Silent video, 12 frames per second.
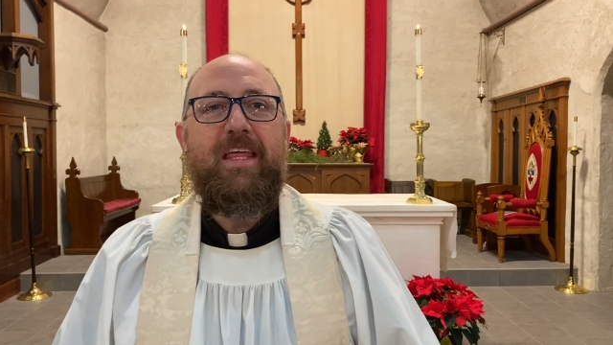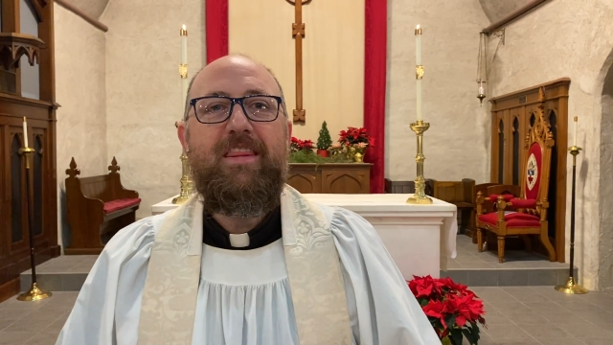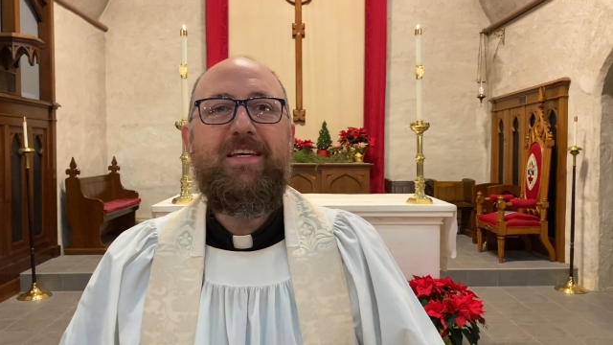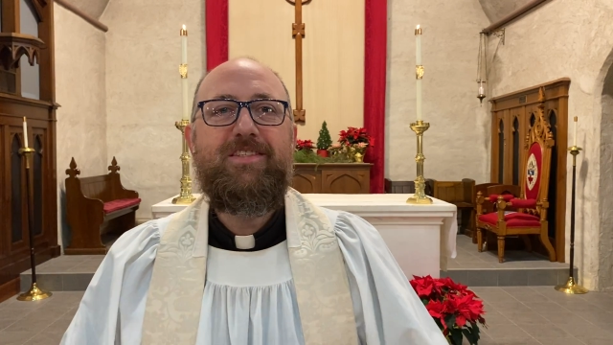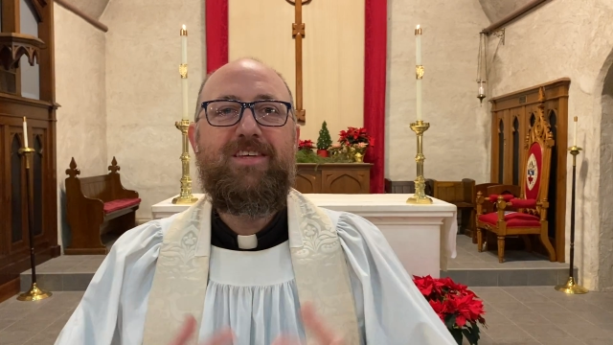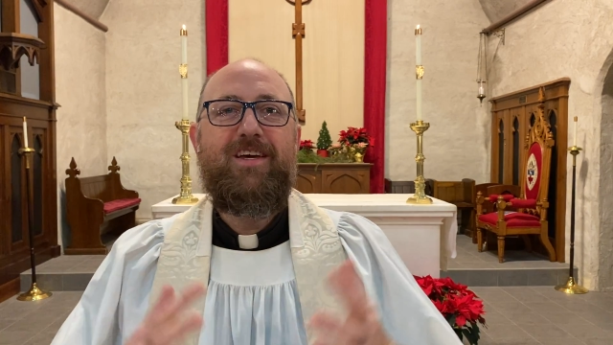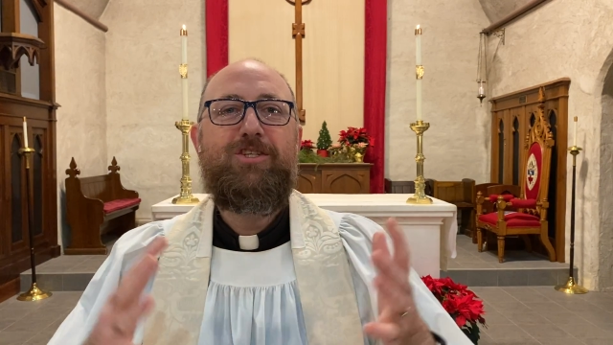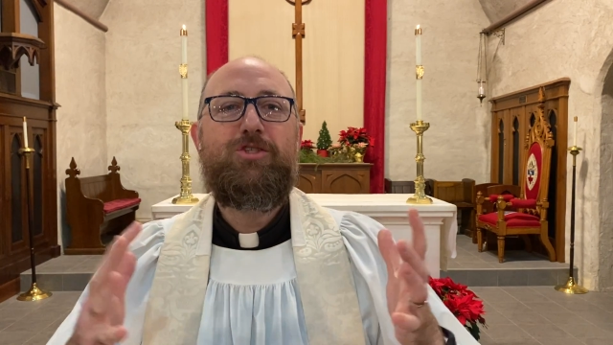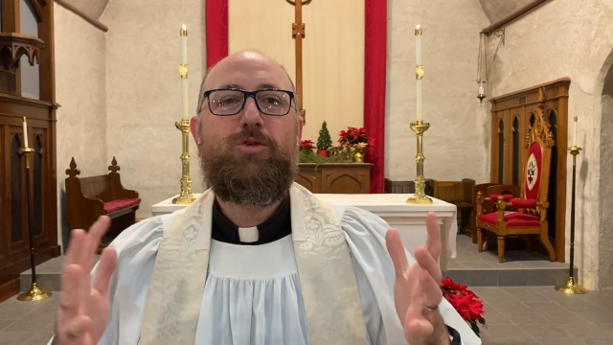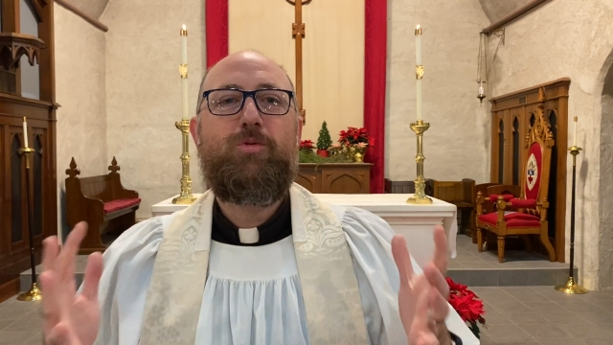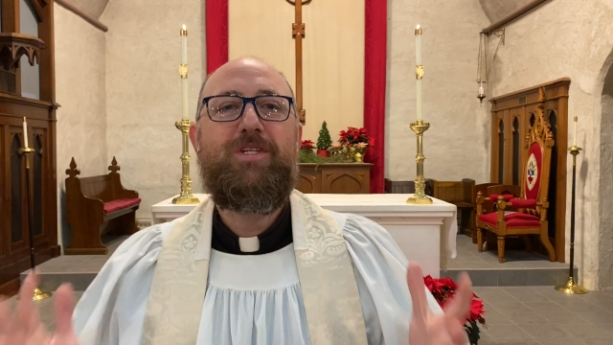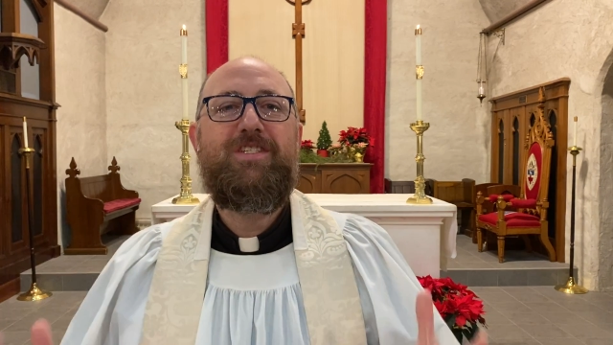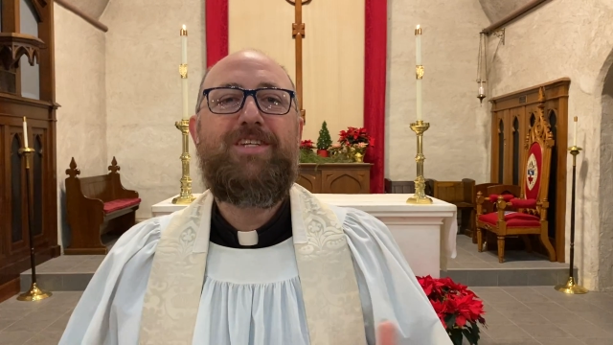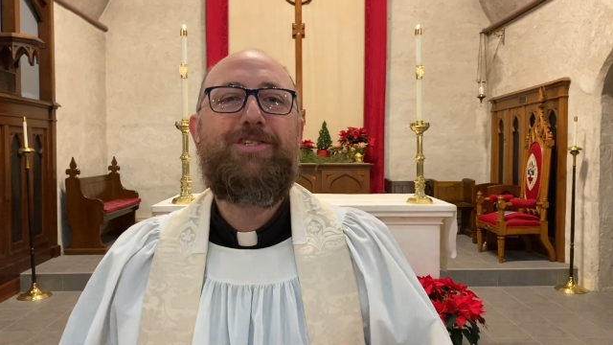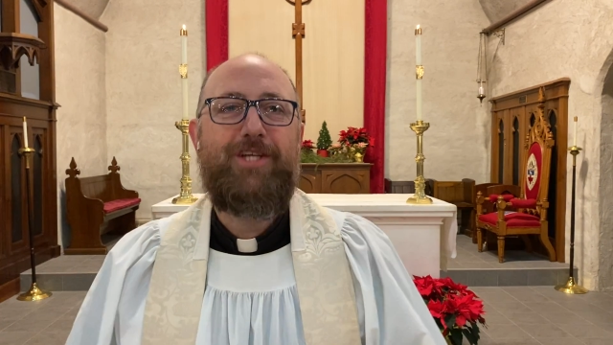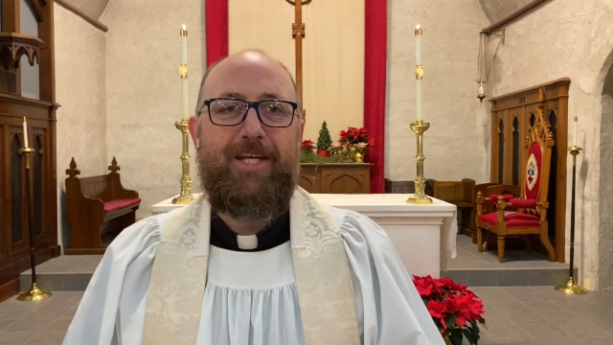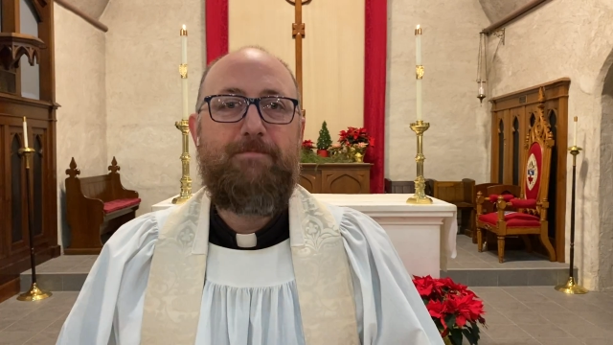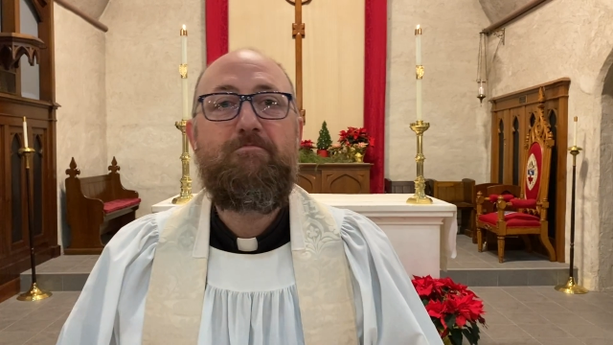this
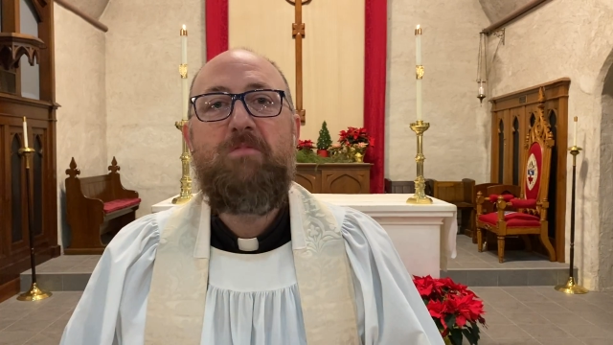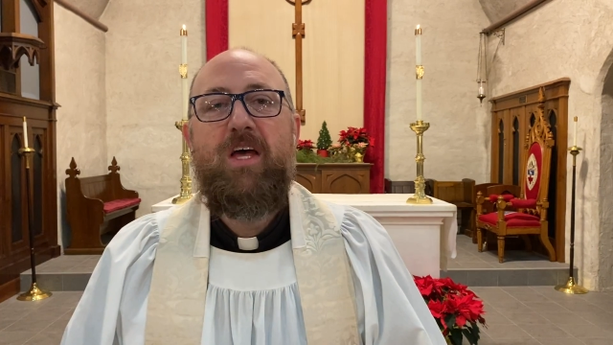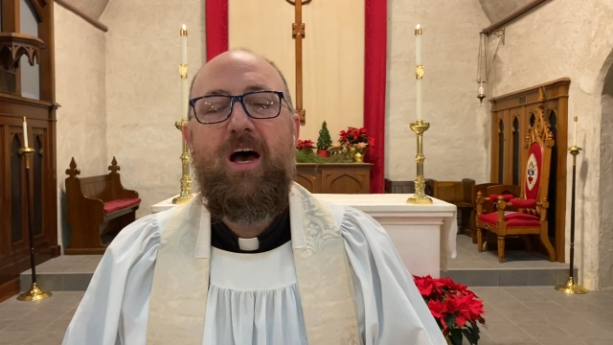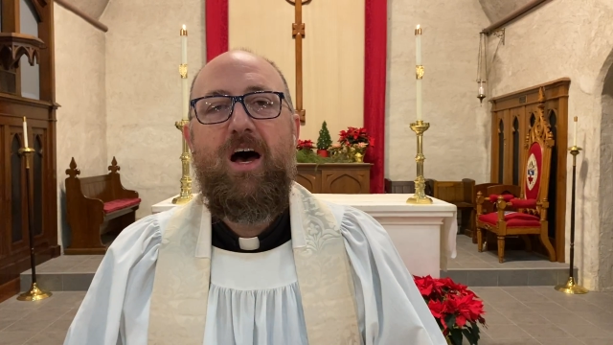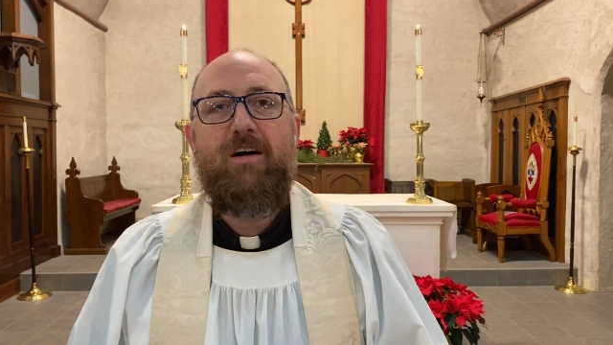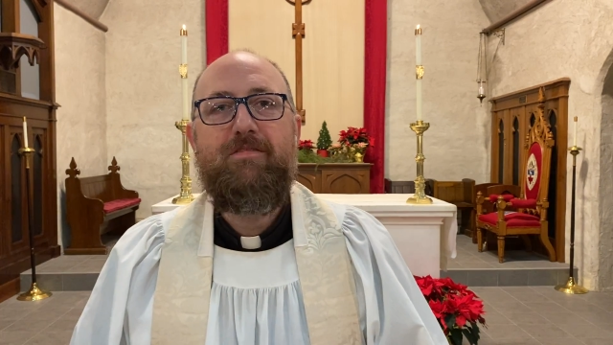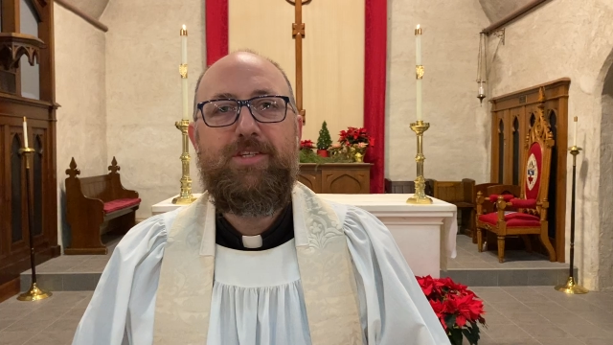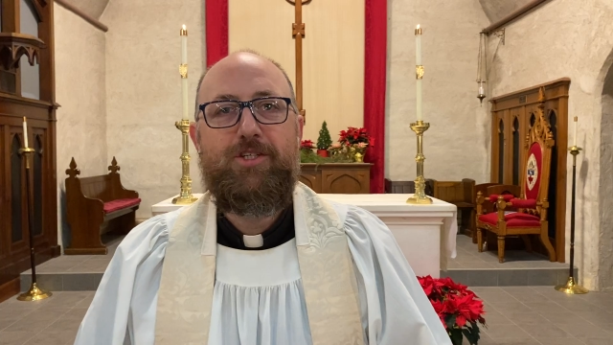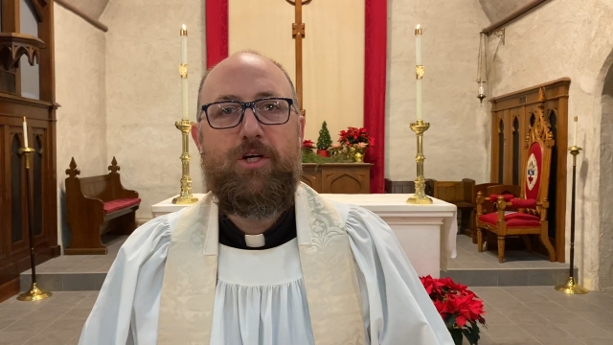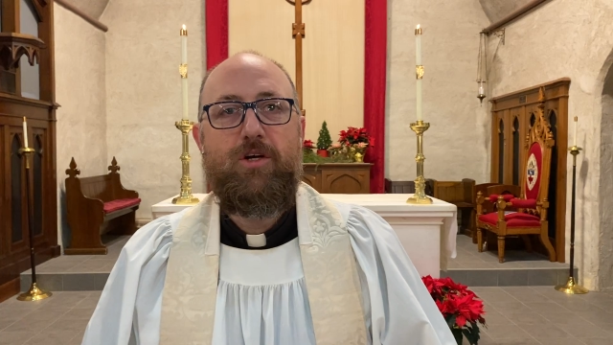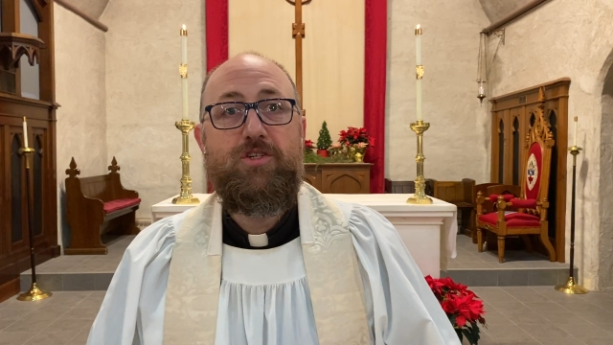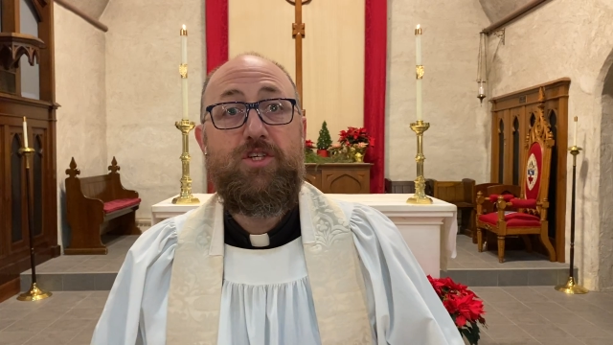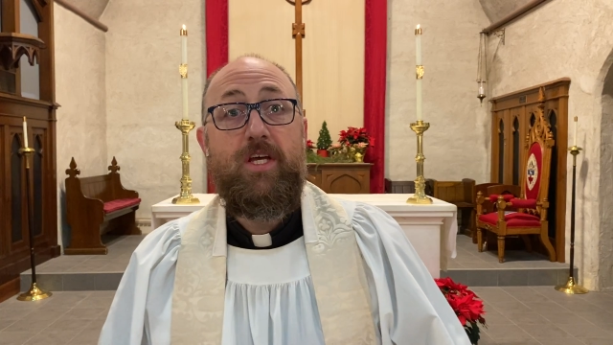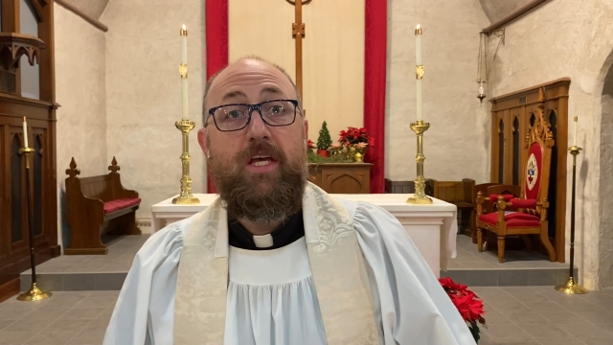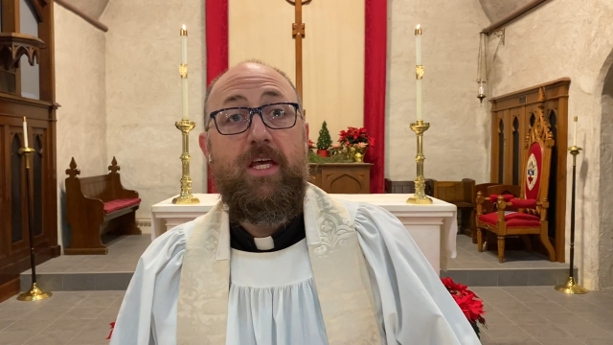tradition of the church